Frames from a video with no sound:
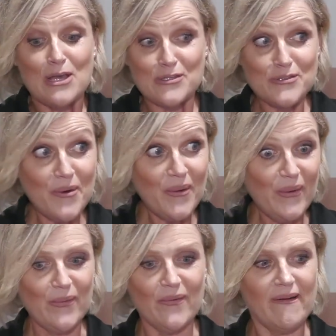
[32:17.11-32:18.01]

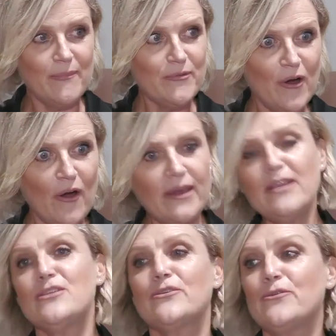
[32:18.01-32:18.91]
So I'm
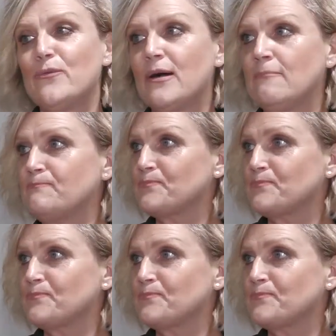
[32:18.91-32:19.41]
going to